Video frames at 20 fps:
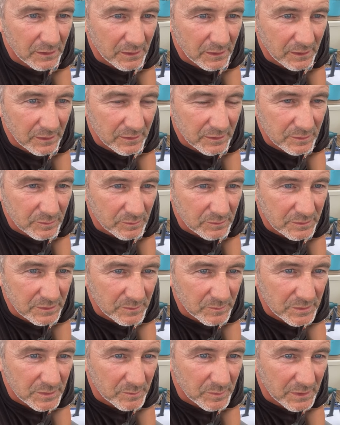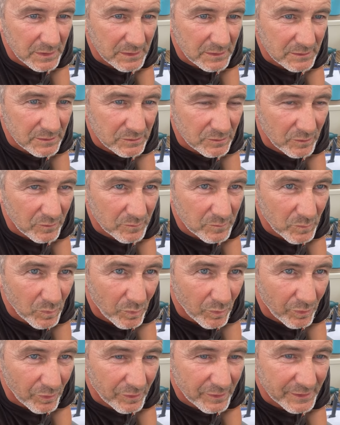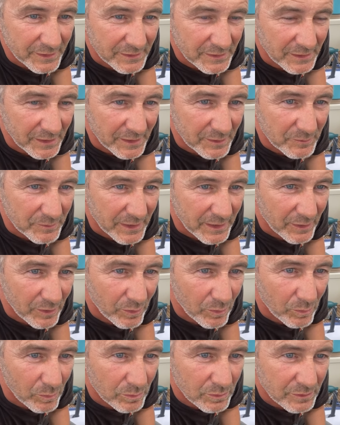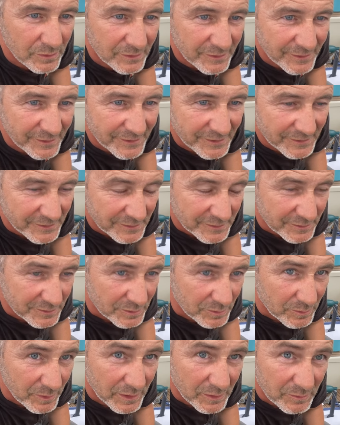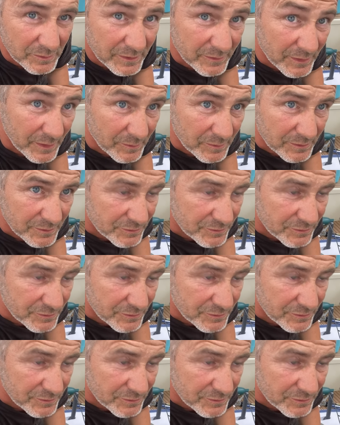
And this one seems to be sort of more in line with that hole. So we'll give that one a